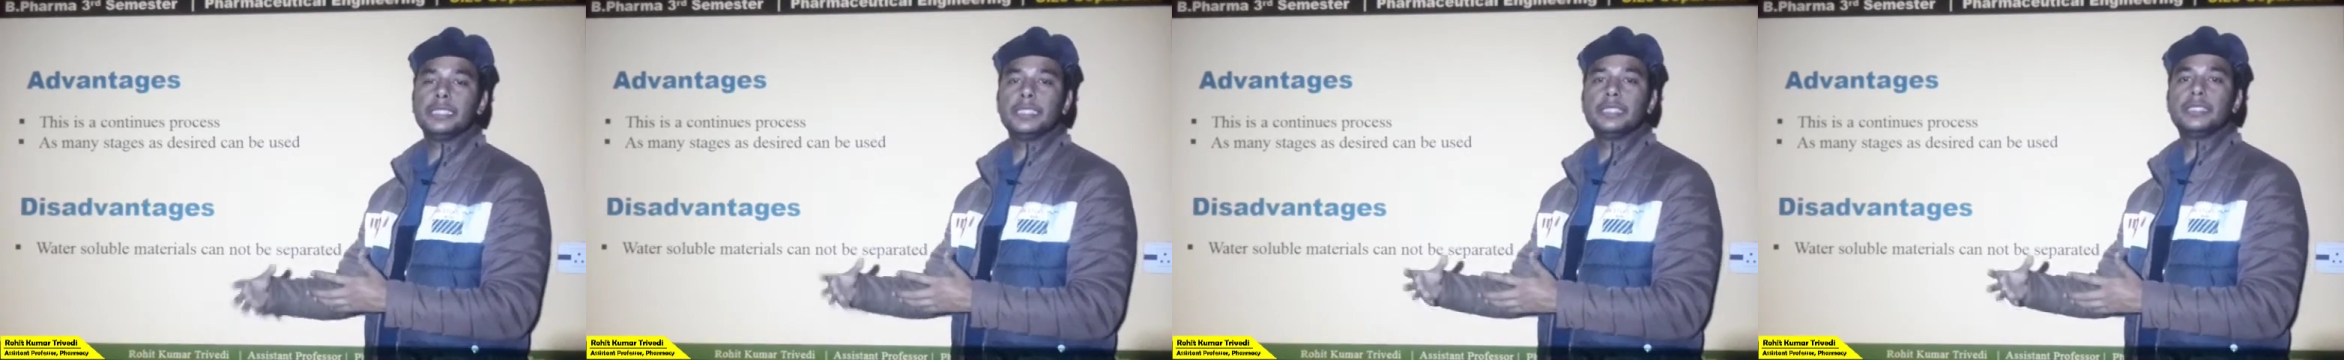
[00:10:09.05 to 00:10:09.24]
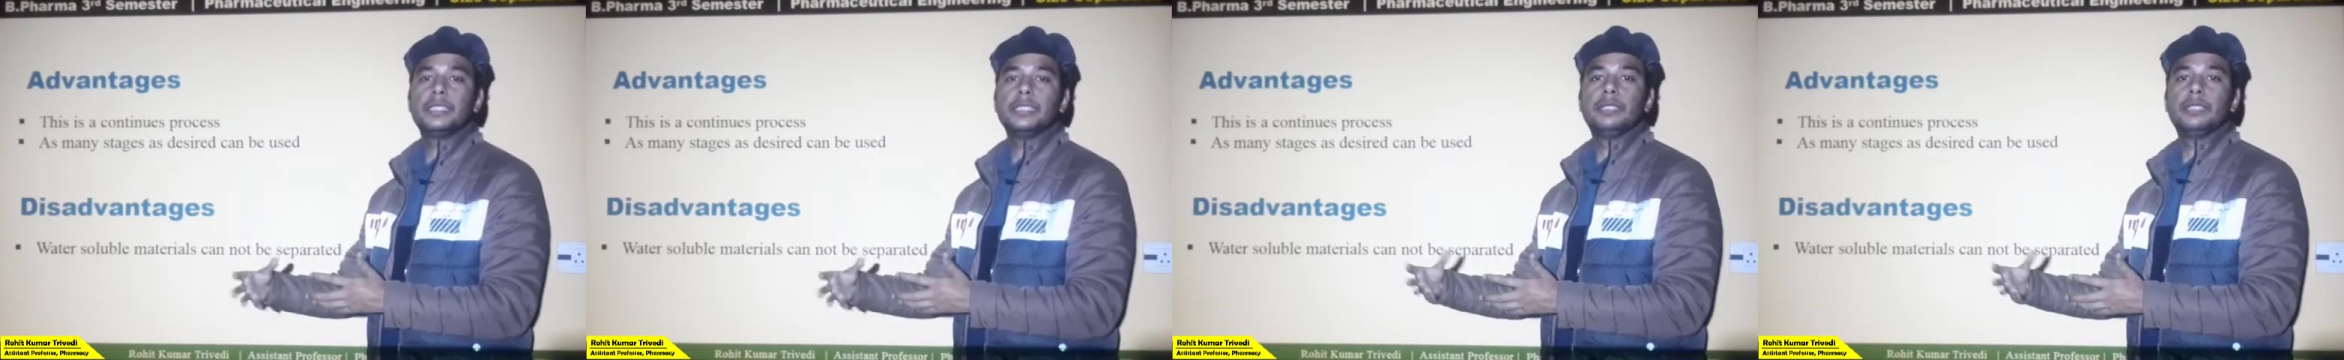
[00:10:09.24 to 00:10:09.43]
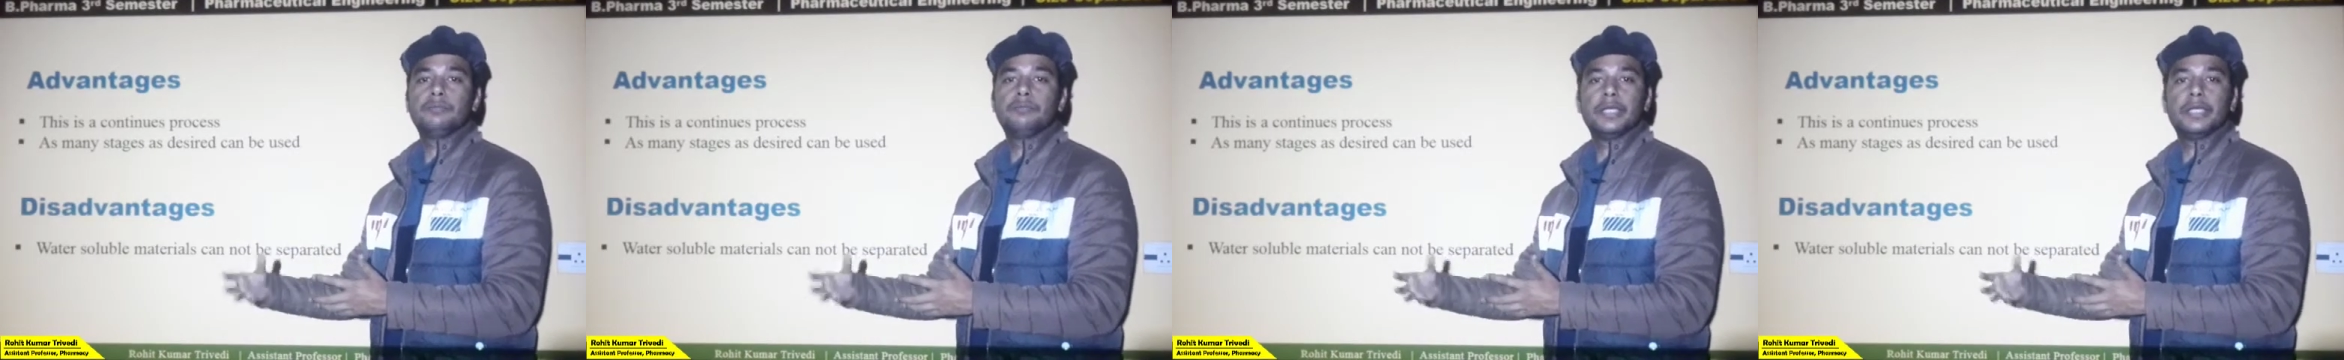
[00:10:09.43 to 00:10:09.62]
in the
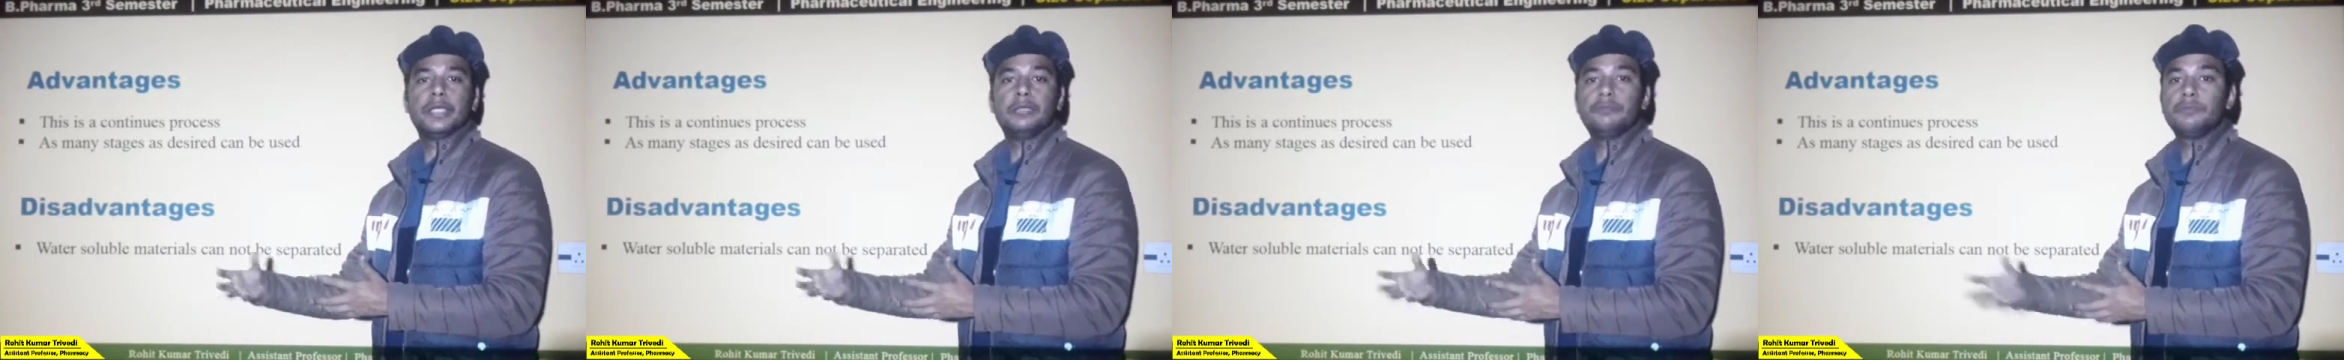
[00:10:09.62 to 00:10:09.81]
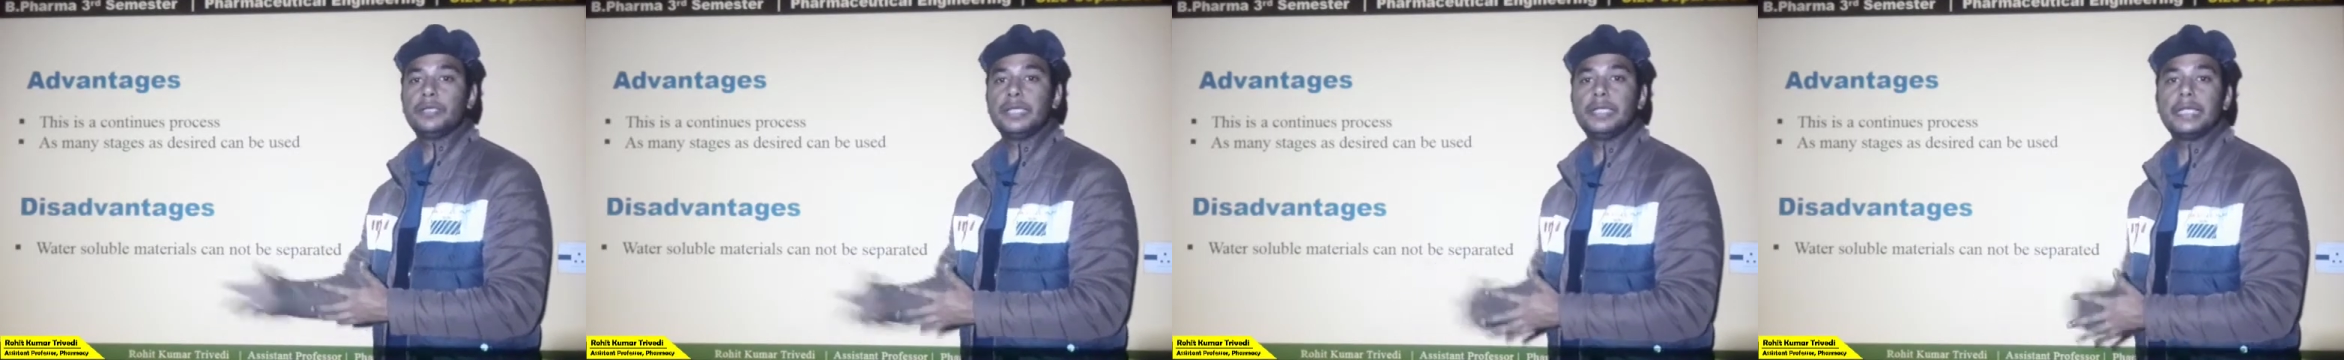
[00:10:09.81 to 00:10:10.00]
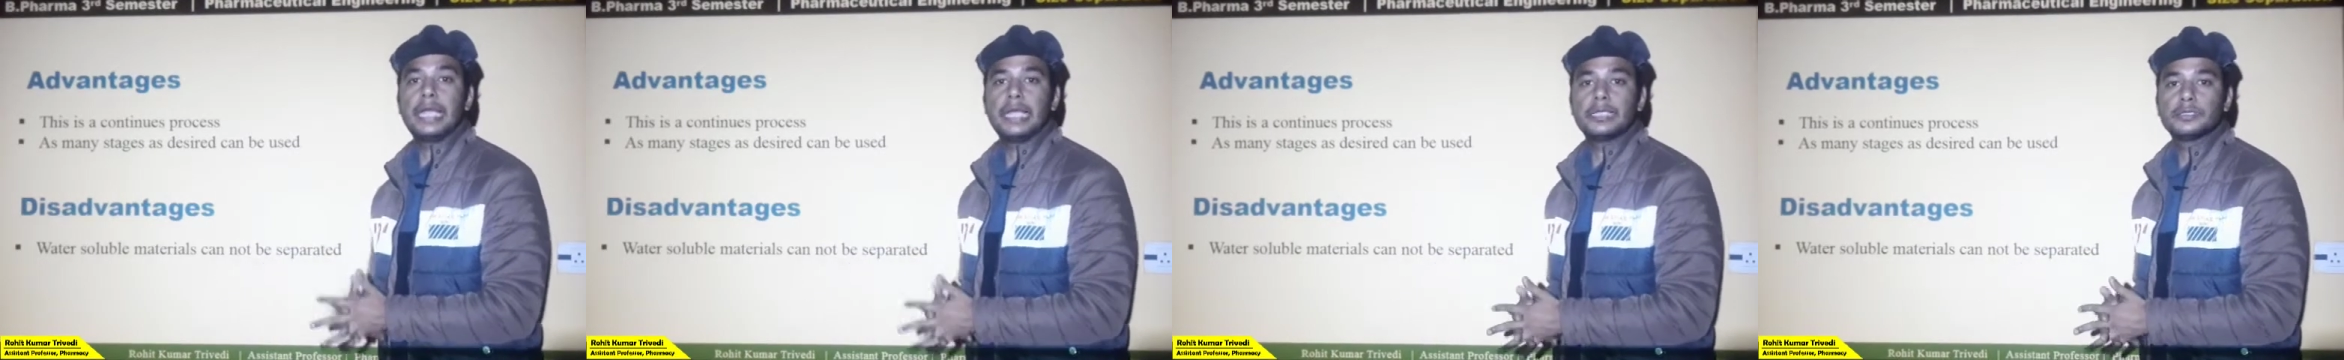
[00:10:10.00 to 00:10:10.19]

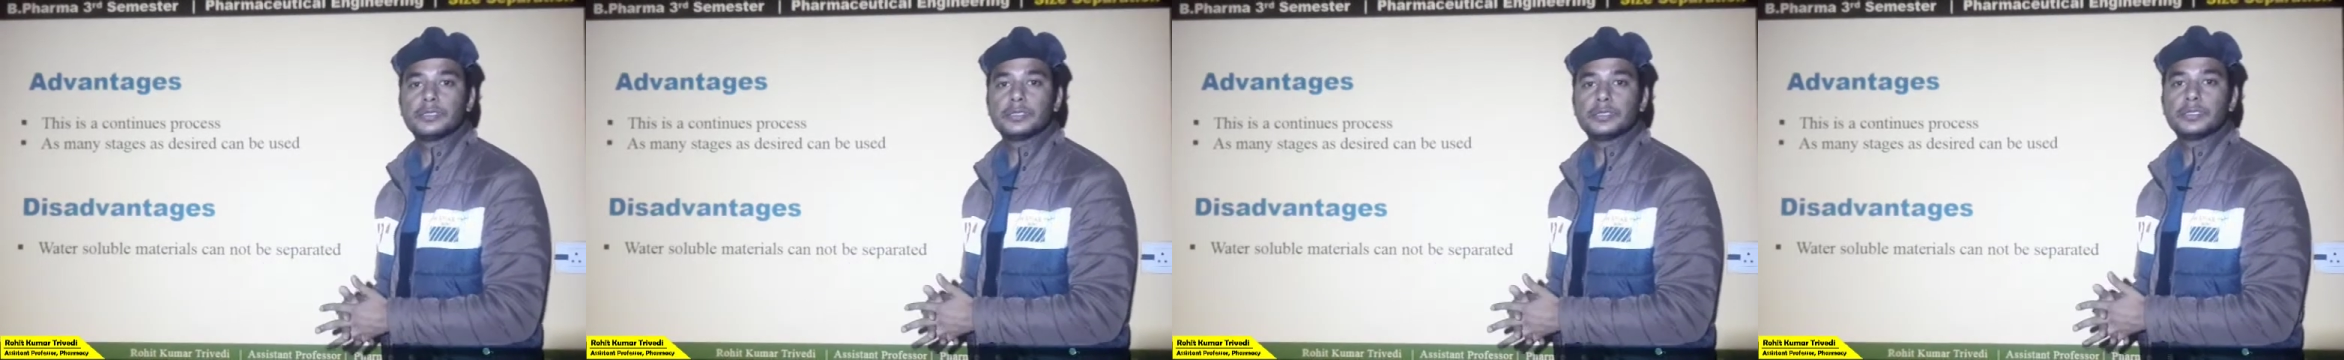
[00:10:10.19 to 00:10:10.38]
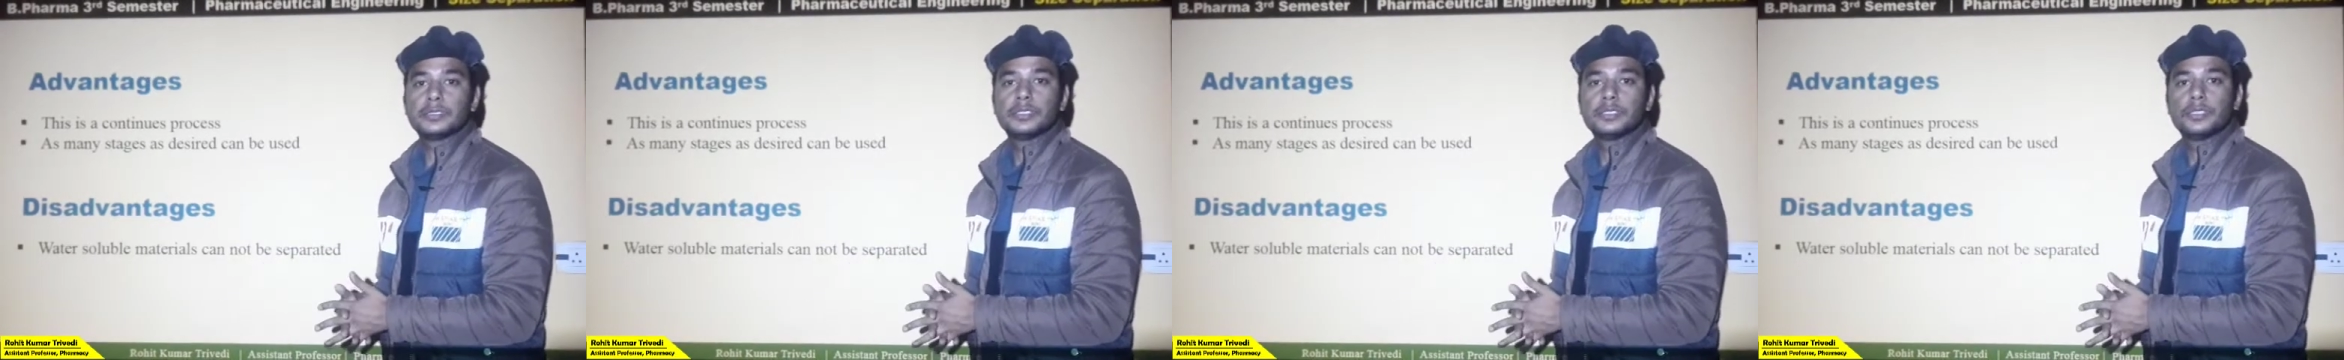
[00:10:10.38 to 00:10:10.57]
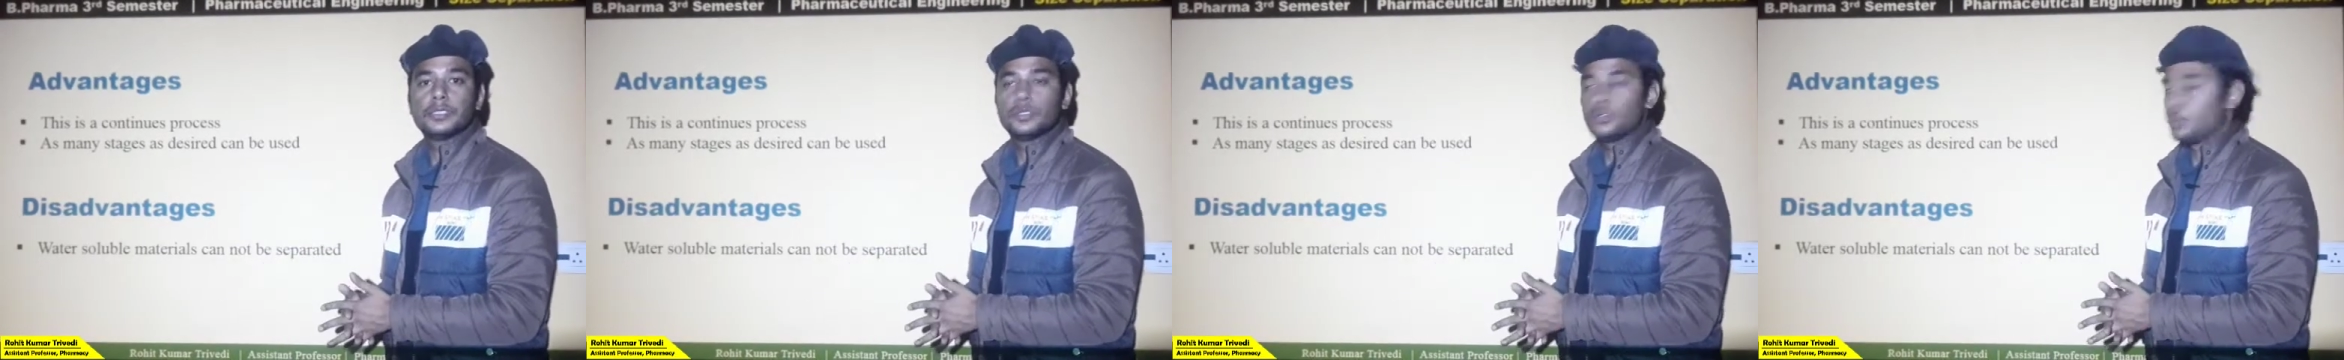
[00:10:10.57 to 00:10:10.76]
different tanks.
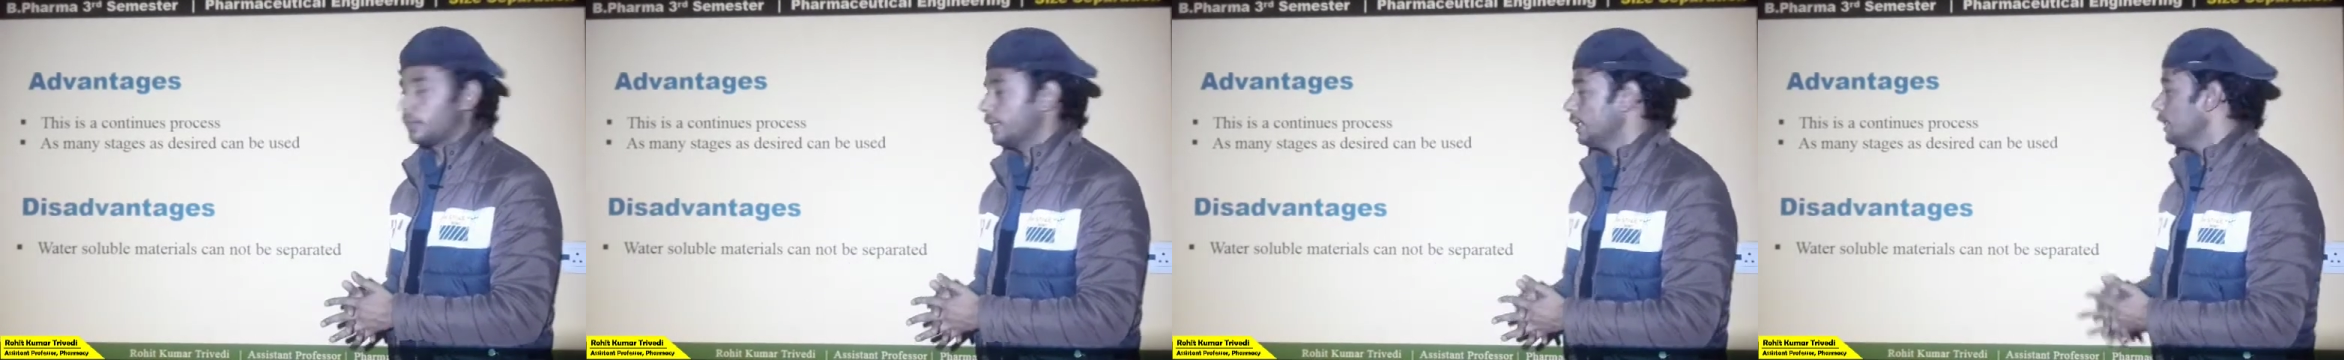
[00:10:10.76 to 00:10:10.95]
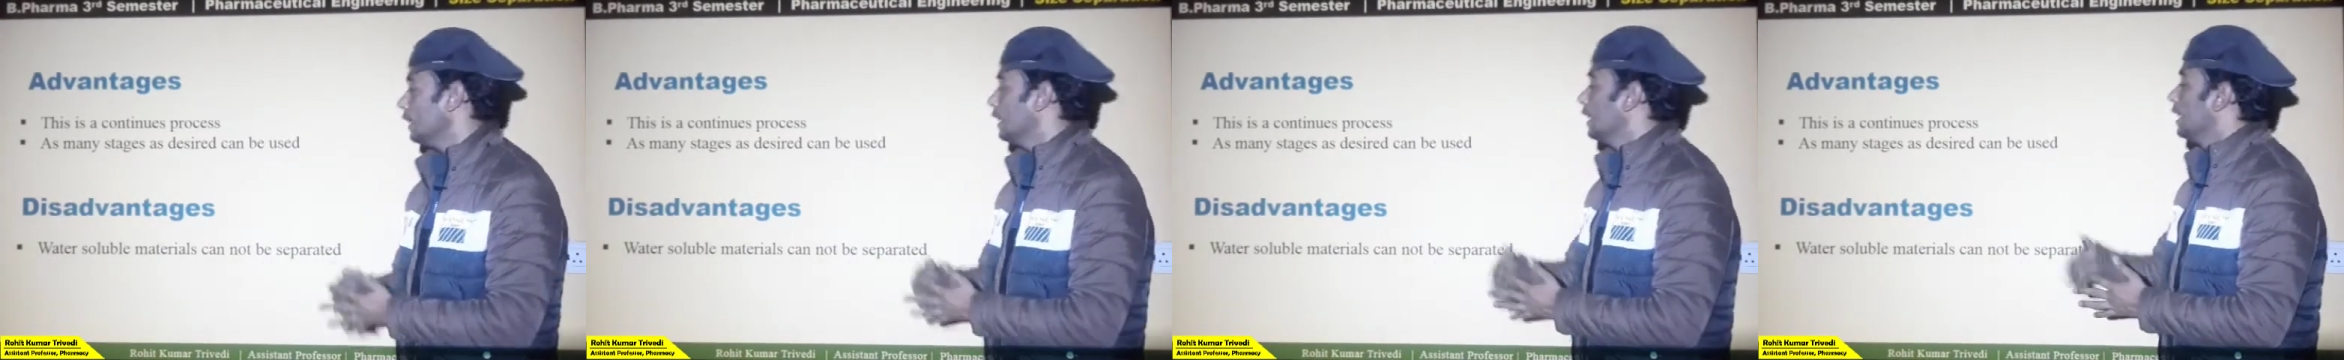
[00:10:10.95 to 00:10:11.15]
Okay,